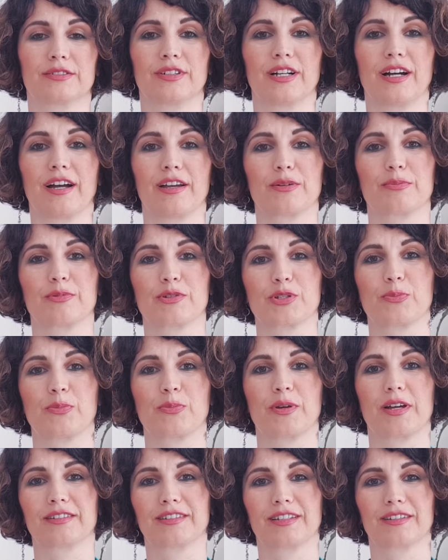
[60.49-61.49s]
higher
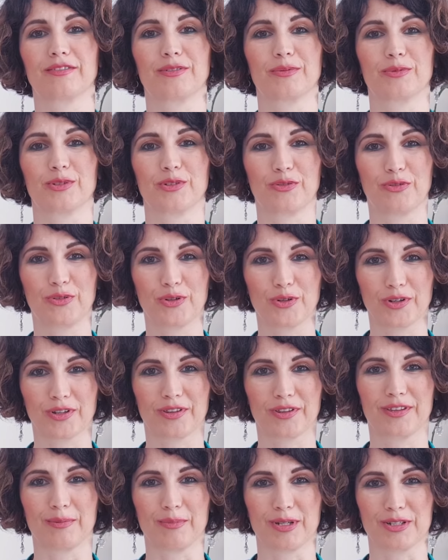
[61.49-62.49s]
perspective, from the
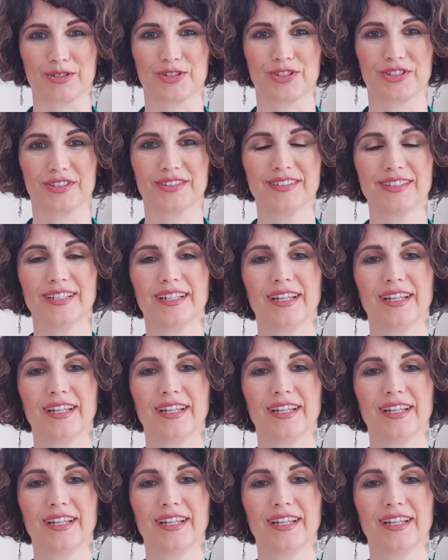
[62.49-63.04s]
fourth dimension,